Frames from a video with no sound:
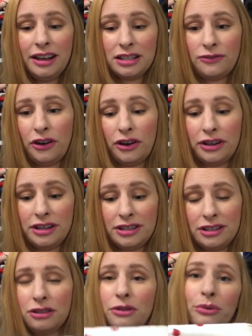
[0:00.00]
as far
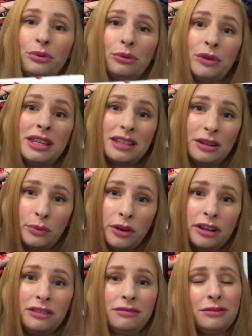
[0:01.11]
as, you know, when we see
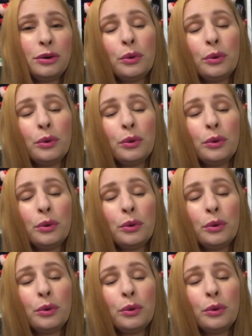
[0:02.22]
one,